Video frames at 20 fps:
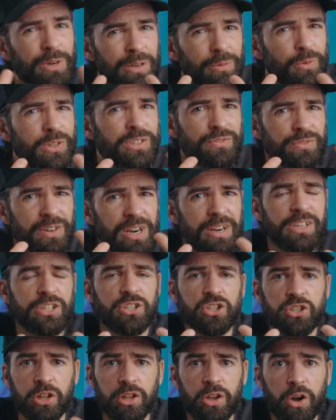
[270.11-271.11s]
it was very
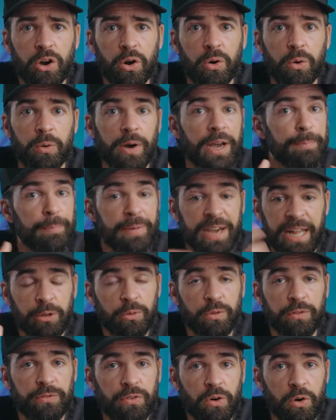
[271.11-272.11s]
slow and
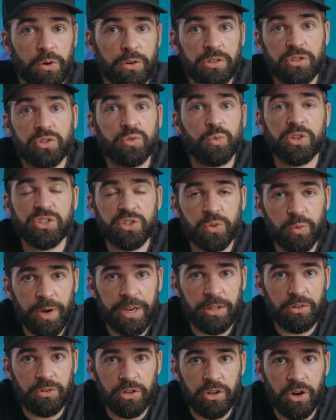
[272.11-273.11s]
manual focus was the
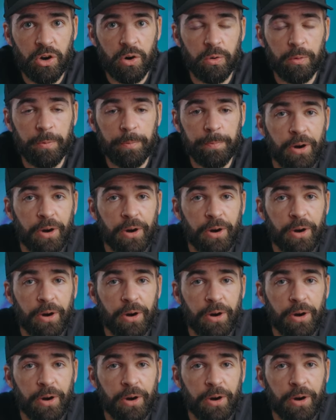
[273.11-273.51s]
way to go.